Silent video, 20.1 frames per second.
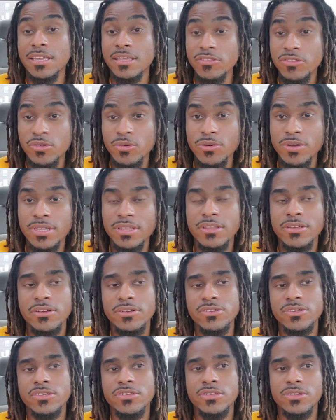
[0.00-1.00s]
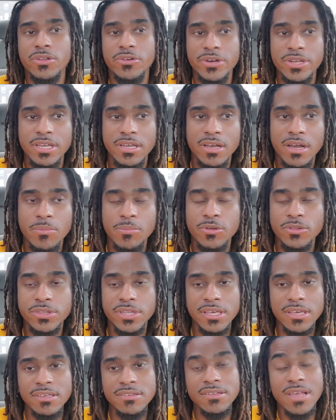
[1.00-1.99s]
into it. They're just learning a couple
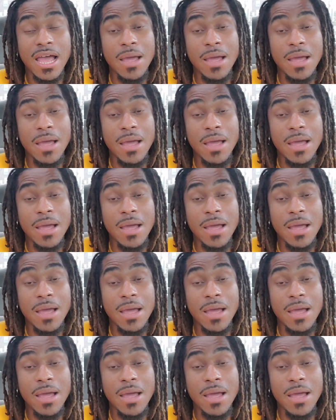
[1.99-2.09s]
things.